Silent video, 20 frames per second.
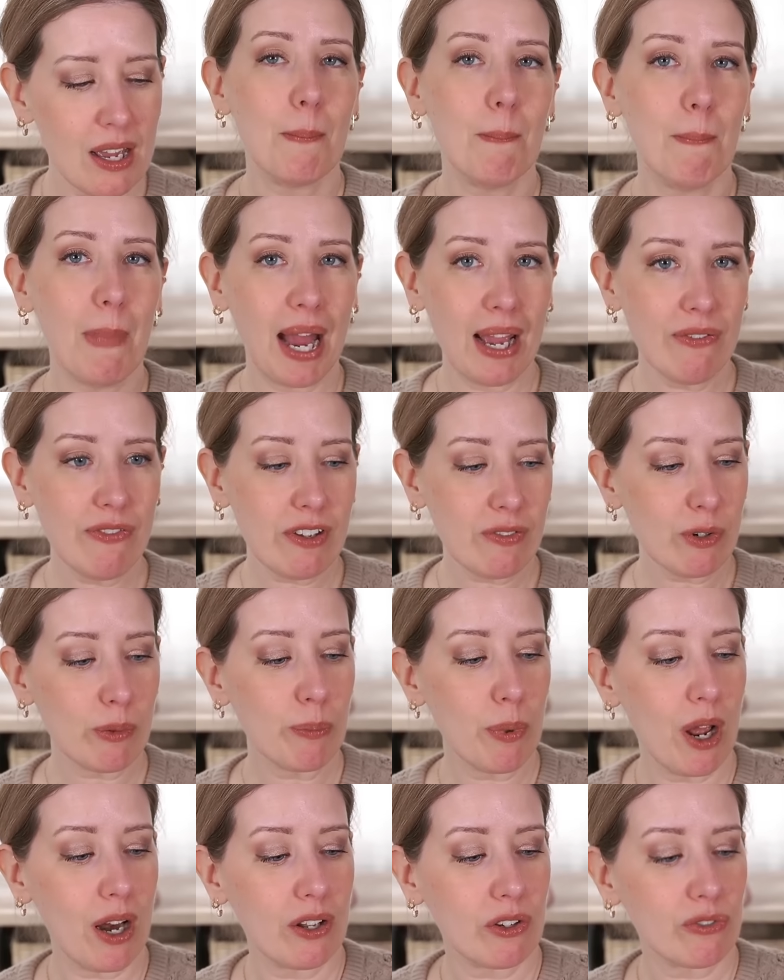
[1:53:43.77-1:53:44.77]
My
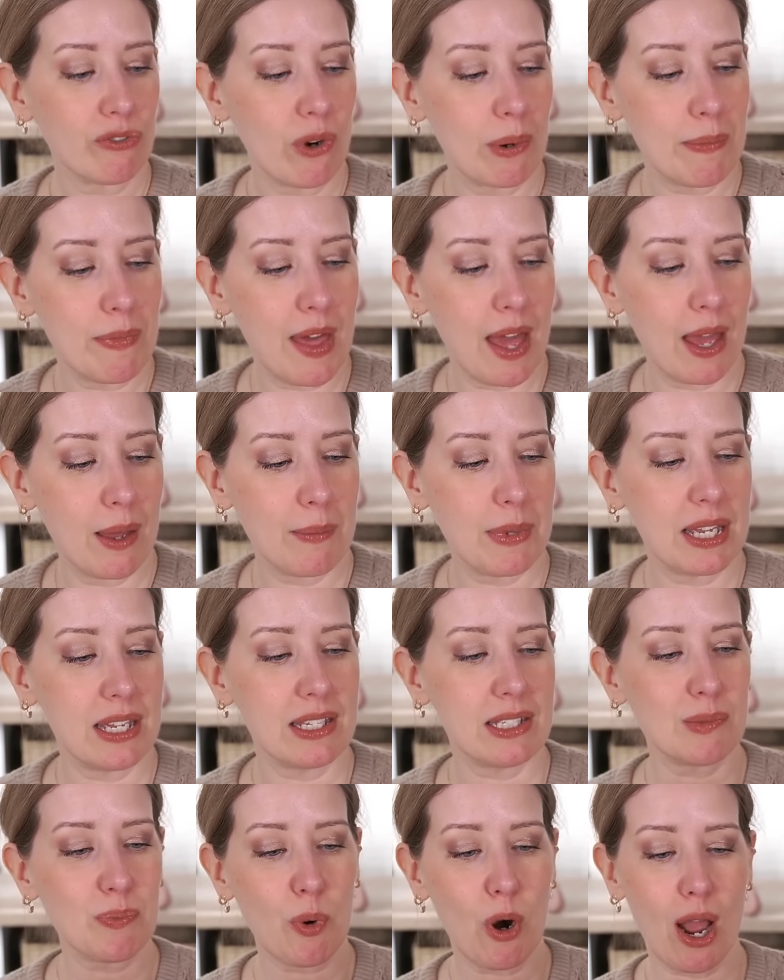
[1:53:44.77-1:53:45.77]
favorite product from them
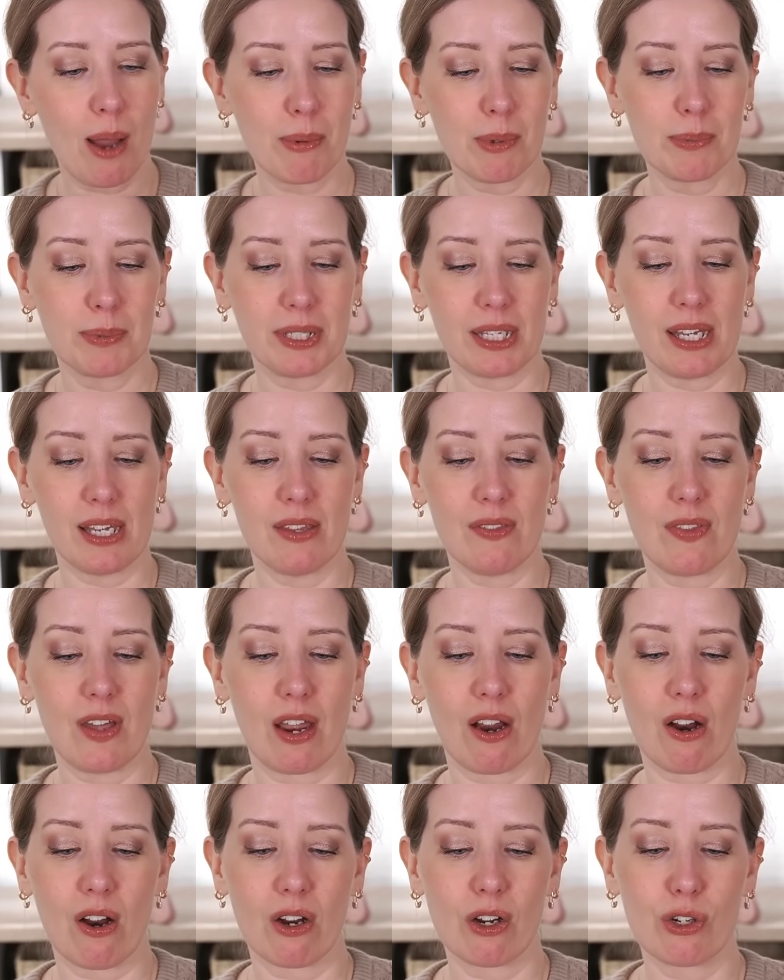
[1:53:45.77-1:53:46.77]
is probably
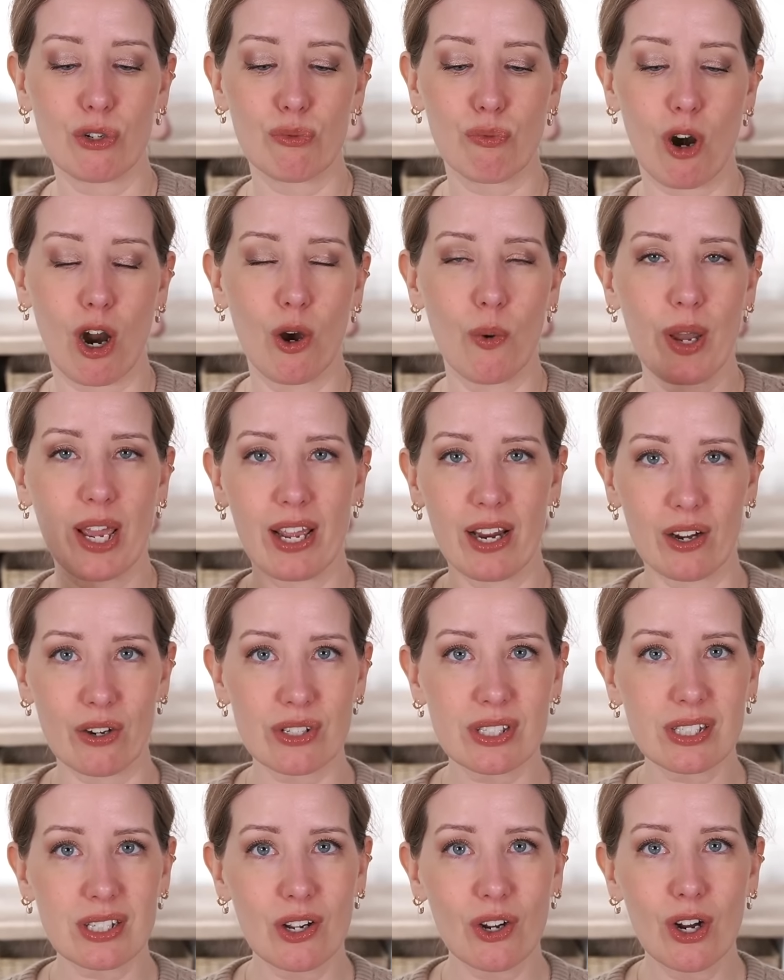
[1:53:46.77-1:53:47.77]
their Grow Hair
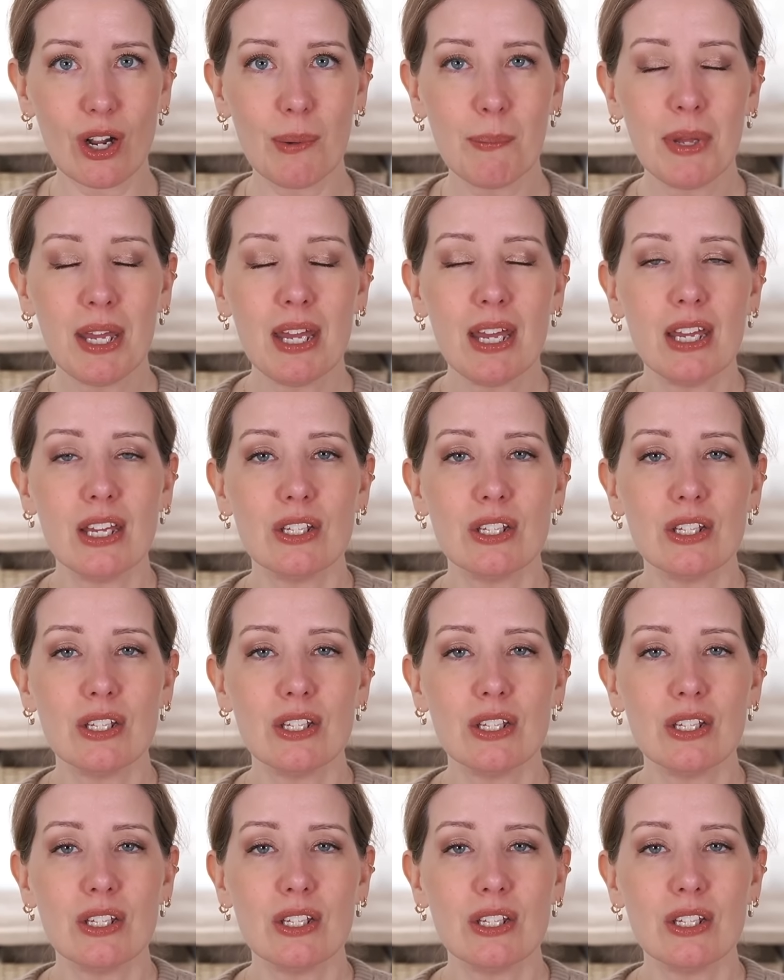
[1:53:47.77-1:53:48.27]
Serum.